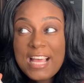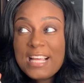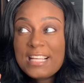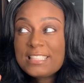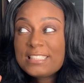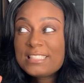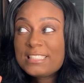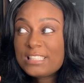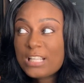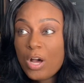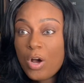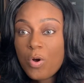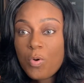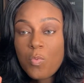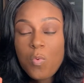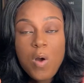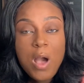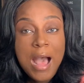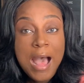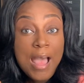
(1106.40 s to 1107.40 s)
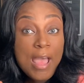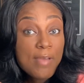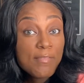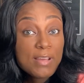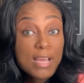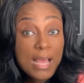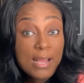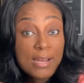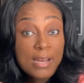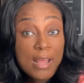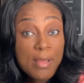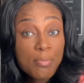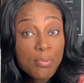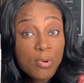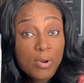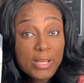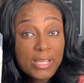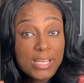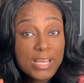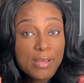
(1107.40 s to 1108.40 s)
So I haven't got to that
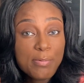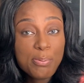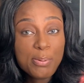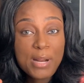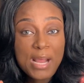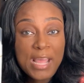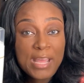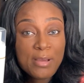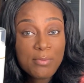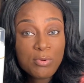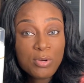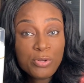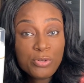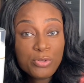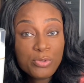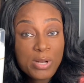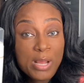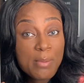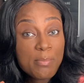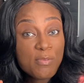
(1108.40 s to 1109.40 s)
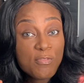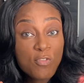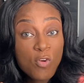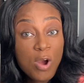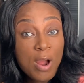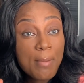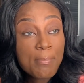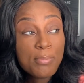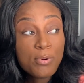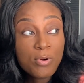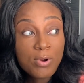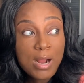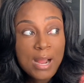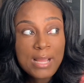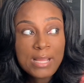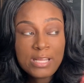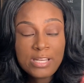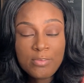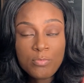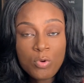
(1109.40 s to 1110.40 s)
point yet, but I am going to do that before I pour out
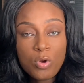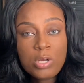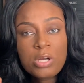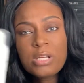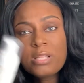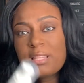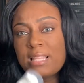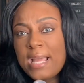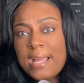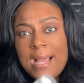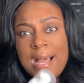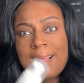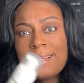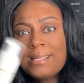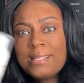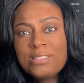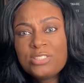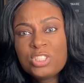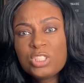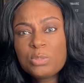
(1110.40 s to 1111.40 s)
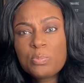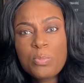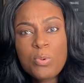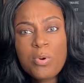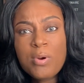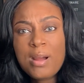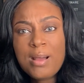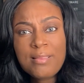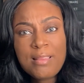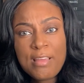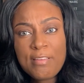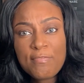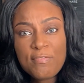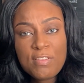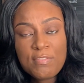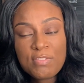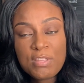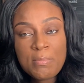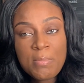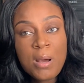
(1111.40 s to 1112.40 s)
anymore. Good thing I didn't just pour out like
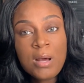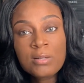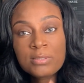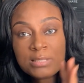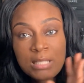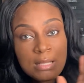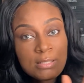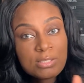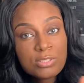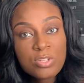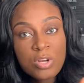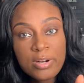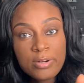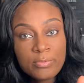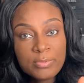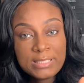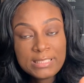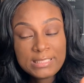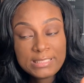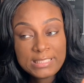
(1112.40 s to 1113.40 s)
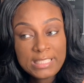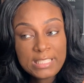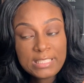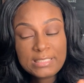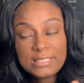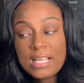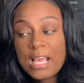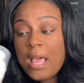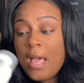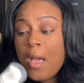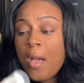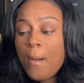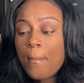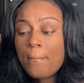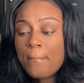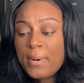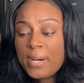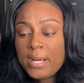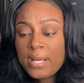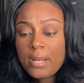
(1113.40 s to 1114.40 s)
50 bottles. I started with 6.
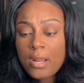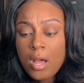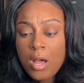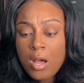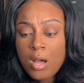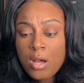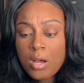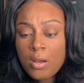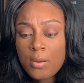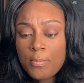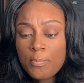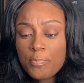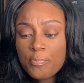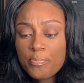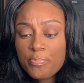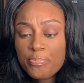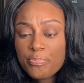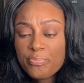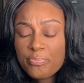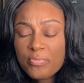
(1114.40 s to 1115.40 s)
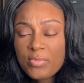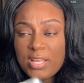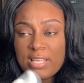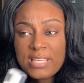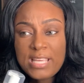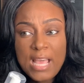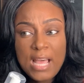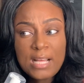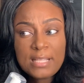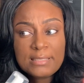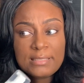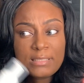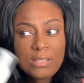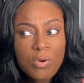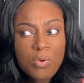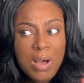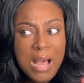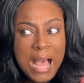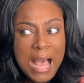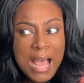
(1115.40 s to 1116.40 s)
But yeah,
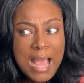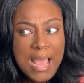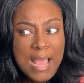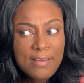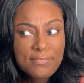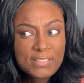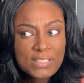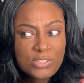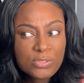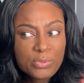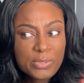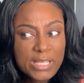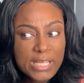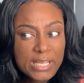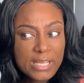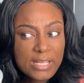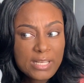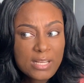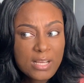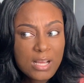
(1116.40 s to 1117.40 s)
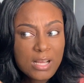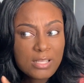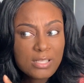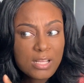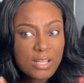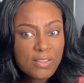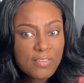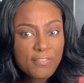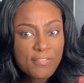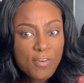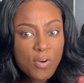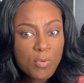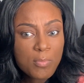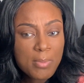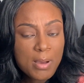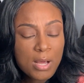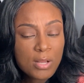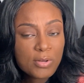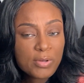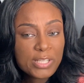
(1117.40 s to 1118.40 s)
so I have to get another foam
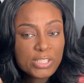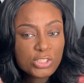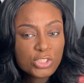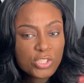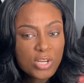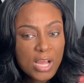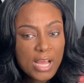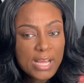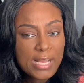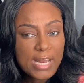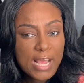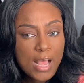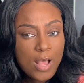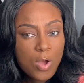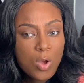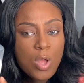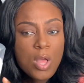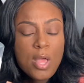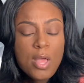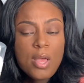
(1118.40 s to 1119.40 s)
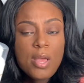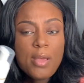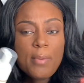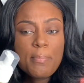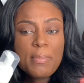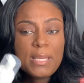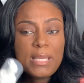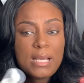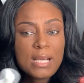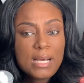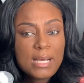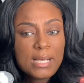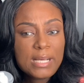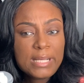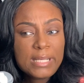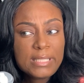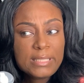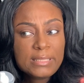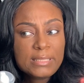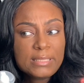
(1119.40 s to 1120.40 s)
bottle and try it out,
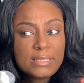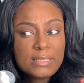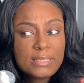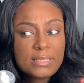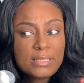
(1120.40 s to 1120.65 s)
because